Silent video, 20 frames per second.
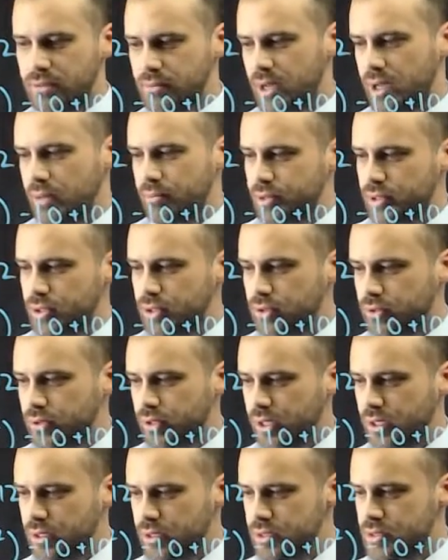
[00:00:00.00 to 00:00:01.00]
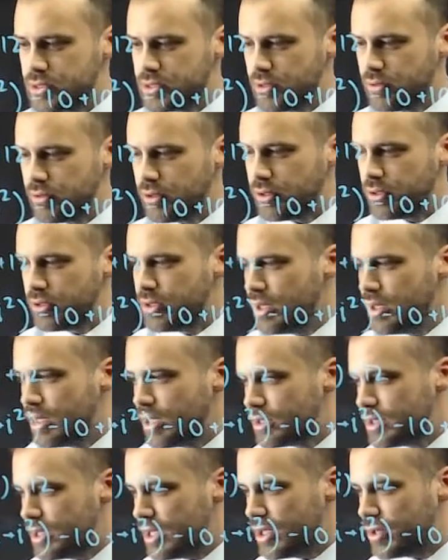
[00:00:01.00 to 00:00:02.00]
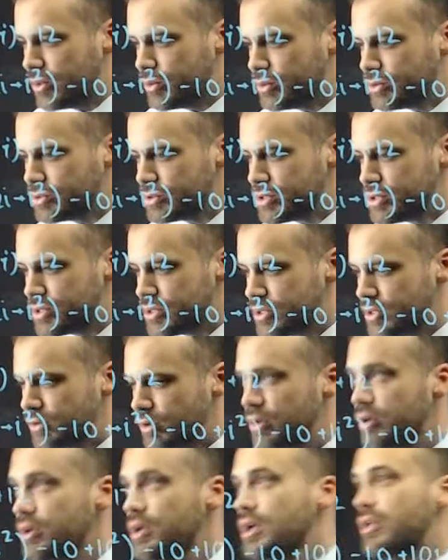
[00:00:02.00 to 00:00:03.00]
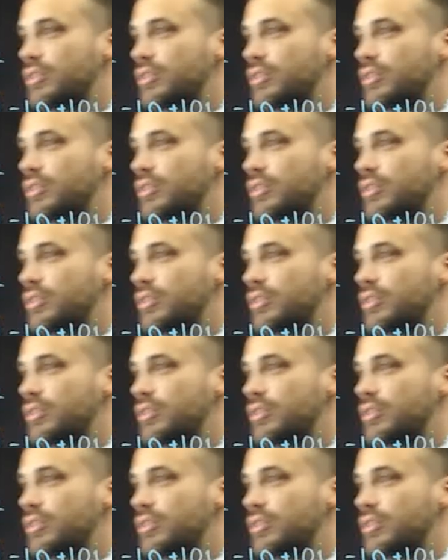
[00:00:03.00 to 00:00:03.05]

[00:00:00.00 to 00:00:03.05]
them up, you'll get 0 equals 0.